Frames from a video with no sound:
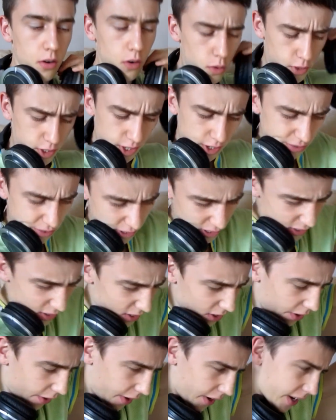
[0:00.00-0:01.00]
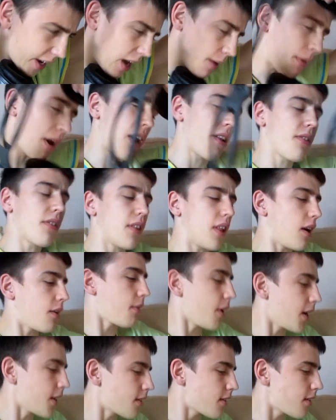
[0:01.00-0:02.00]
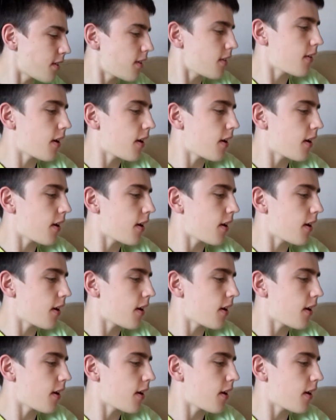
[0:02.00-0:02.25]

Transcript: Oh, did I forget to tell you? I came 8th in that race.